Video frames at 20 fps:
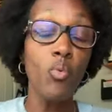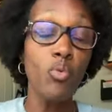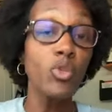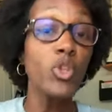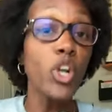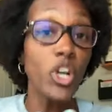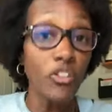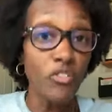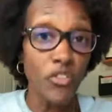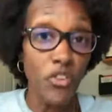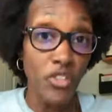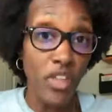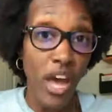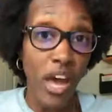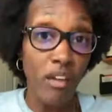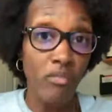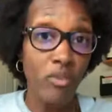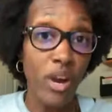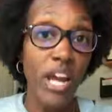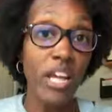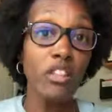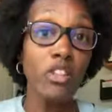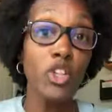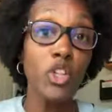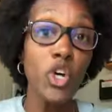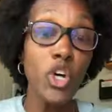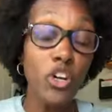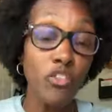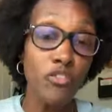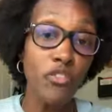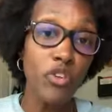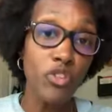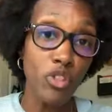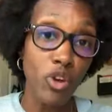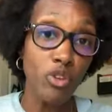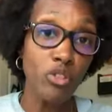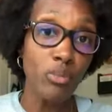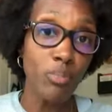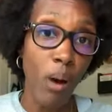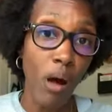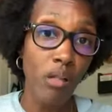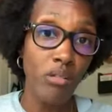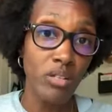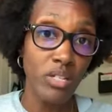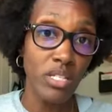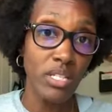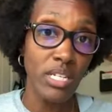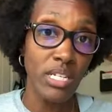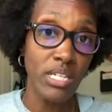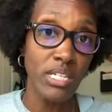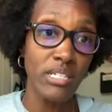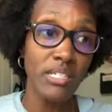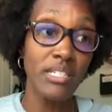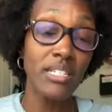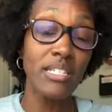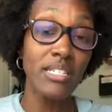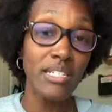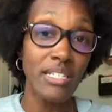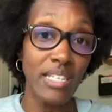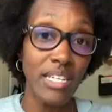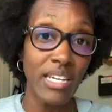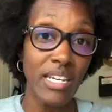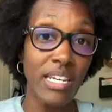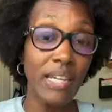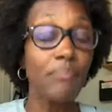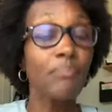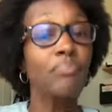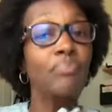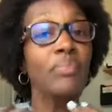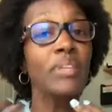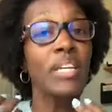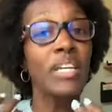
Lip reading: look for that, right? Look for those policies to see,